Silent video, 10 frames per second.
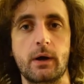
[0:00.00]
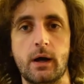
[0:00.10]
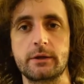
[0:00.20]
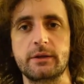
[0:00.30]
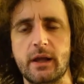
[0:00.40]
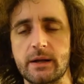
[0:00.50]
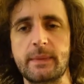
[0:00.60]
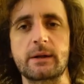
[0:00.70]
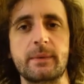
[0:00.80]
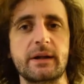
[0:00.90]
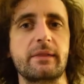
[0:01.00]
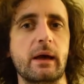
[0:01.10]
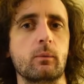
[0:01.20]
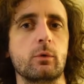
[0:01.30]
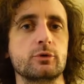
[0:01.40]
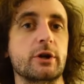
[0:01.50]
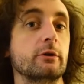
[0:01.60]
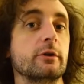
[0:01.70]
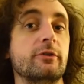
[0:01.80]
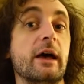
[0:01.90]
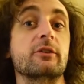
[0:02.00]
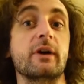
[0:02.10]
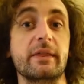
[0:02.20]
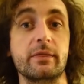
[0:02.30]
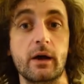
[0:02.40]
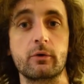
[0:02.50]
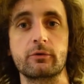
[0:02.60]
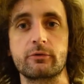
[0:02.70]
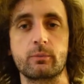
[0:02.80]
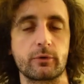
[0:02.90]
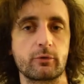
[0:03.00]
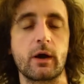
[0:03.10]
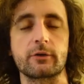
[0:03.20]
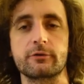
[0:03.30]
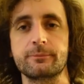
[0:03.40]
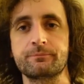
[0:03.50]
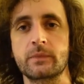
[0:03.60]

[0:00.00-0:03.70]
an amount of money that will generally satisfy those withdrawals.